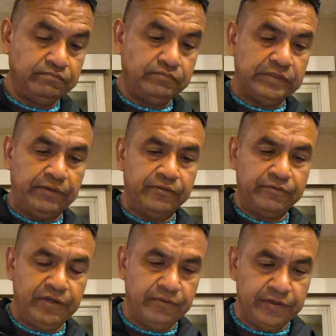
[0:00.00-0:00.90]
That
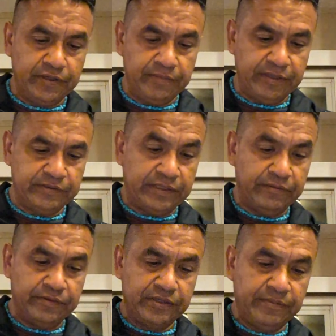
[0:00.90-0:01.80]
one really wanted to come out. That
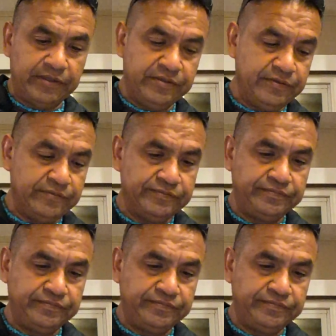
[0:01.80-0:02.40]
one wanted to come out too.